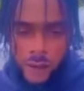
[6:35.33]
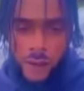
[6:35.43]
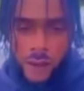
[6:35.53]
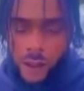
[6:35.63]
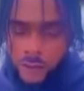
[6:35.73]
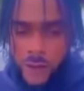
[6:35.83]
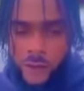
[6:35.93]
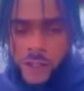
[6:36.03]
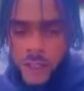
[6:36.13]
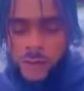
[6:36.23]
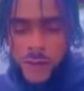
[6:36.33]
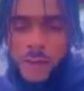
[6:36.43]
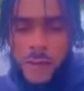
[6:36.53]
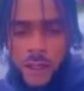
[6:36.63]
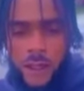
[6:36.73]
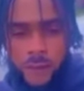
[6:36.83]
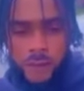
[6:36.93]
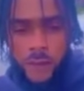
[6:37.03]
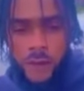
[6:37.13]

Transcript: And for the rest of female them,